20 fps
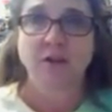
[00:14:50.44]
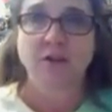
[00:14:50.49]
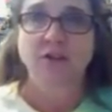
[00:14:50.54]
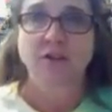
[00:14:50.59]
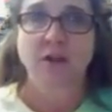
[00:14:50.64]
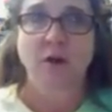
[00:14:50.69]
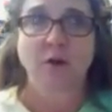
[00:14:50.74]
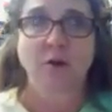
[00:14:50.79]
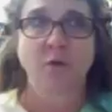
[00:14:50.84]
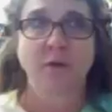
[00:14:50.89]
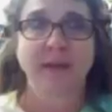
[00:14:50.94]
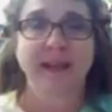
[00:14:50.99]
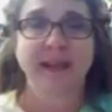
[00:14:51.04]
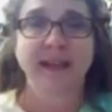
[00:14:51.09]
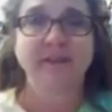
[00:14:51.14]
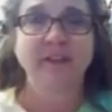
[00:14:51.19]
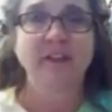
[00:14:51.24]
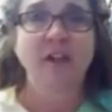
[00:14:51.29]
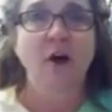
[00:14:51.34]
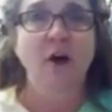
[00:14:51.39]
So
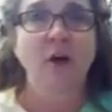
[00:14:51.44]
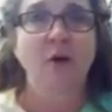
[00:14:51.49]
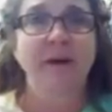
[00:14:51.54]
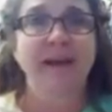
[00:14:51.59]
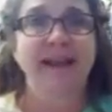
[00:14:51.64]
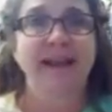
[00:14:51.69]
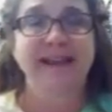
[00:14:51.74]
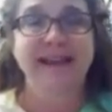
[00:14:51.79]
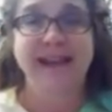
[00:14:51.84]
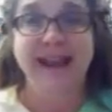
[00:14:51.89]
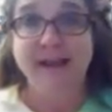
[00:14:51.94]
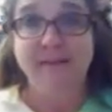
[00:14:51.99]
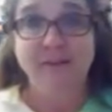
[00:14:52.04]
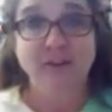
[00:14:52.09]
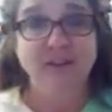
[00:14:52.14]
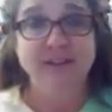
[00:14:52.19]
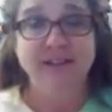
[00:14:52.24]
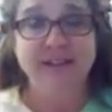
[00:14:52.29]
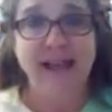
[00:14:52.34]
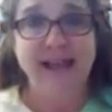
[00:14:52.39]
even though it
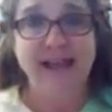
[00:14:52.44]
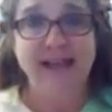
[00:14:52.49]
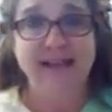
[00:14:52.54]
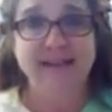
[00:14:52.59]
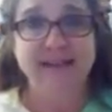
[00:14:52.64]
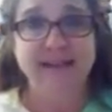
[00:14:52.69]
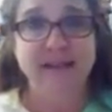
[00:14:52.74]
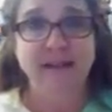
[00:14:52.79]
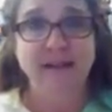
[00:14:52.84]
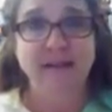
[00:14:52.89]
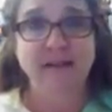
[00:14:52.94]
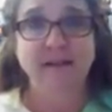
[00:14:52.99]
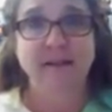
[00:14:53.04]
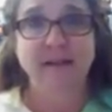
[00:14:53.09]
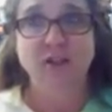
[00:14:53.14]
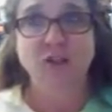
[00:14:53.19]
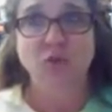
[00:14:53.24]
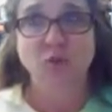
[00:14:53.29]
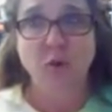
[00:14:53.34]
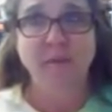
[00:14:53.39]
never says
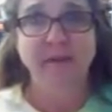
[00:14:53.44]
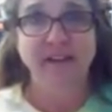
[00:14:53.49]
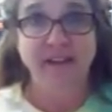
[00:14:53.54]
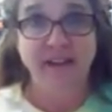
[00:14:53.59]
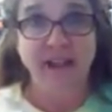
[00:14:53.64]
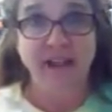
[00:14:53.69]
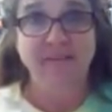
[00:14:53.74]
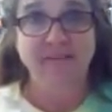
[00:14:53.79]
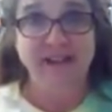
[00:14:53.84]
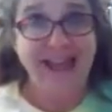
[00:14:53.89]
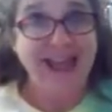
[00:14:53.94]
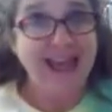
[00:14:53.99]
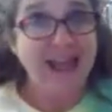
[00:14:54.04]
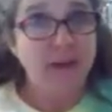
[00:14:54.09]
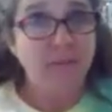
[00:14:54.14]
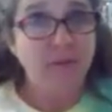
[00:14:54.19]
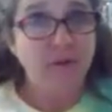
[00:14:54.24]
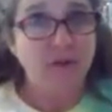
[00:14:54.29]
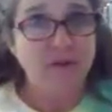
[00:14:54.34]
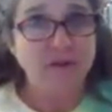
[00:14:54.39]
this woman loved
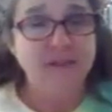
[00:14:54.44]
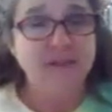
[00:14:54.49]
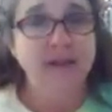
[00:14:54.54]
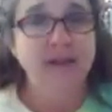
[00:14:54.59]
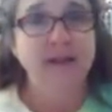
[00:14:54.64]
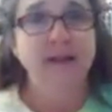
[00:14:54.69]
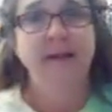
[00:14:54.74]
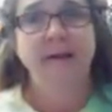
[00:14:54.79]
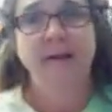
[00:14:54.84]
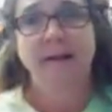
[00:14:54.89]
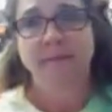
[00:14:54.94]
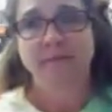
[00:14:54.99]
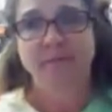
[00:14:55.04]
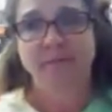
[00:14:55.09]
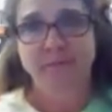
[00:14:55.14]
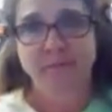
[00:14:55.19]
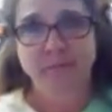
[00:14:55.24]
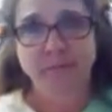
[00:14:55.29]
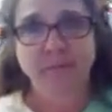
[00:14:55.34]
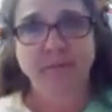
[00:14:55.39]
animals,
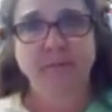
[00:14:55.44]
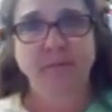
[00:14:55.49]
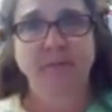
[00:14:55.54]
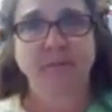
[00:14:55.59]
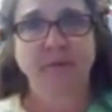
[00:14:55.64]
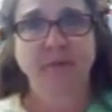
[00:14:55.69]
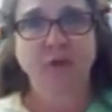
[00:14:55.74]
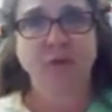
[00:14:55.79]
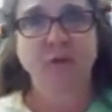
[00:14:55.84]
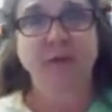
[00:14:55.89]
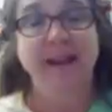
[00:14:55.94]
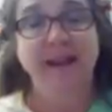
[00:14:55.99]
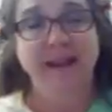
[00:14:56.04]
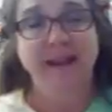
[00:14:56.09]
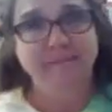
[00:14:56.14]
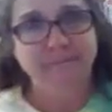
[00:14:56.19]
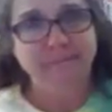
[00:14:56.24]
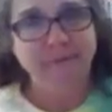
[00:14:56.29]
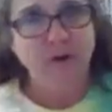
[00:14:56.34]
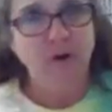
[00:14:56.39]
you can
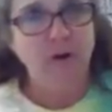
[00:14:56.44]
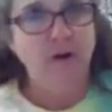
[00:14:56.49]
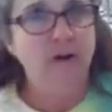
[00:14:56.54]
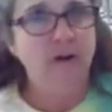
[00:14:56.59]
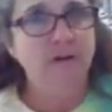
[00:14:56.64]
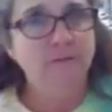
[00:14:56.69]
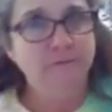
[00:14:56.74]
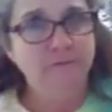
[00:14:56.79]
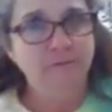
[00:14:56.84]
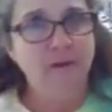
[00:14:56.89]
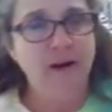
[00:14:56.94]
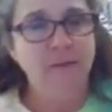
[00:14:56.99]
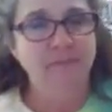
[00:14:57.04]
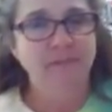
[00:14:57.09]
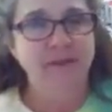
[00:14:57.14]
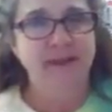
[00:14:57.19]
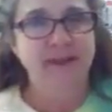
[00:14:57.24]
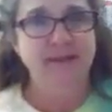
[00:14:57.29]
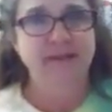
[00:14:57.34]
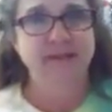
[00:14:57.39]
infer from
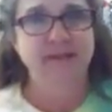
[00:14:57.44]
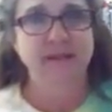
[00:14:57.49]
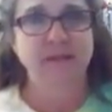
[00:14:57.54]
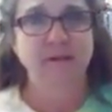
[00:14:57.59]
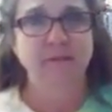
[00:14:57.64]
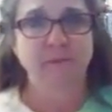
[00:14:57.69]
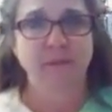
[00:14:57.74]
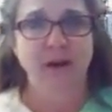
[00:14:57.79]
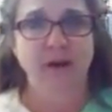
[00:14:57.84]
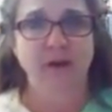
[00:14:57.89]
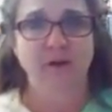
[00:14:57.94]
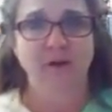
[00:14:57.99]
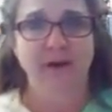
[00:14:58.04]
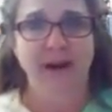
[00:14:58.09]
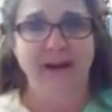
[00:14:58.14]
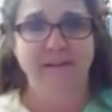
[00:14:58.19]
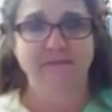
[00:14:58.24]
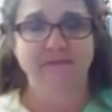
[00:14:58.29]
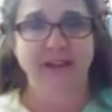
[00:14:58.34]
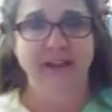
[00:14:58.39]
this
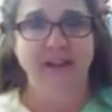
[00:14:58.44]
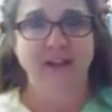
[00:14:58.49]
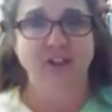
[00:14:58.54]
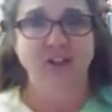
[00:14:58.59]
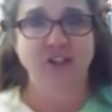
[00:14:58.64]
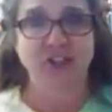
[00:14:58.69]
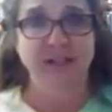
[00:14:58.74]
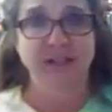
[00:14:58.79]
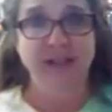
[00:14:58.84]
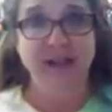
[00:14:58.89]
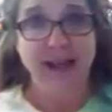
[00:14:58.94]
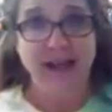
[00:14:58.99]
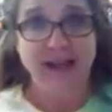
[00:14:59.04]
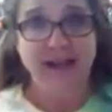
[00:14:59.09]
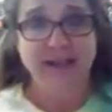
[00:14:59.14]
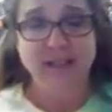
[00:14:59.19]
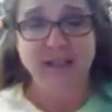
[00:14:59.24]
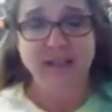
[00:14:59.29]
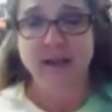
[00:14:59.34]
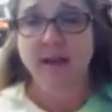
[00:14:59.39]
paragraph that she
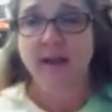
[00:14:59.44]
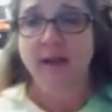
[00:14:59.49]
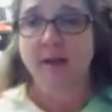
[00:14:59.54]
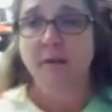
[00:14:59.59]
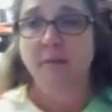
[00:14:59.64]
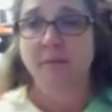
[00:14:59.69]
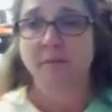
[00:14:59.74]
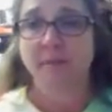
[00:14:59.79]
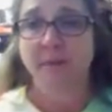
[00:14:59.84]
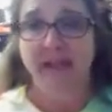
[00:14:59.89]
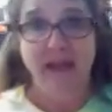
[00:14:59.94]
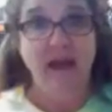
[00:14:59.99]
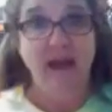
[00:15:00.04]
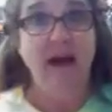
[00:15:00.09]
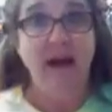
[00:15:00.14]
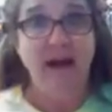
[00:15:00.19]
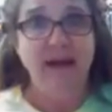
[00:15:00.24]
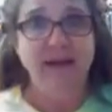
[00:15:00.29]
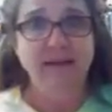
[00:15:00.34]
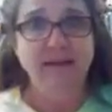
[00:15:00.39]
does,
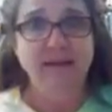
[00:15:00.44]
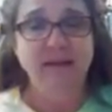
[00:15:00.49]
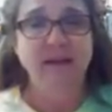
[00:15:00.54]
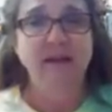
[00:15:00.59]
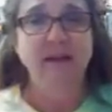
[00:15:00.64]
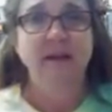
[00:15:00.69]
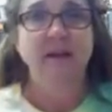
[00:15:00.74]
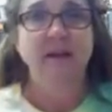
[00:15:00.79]
because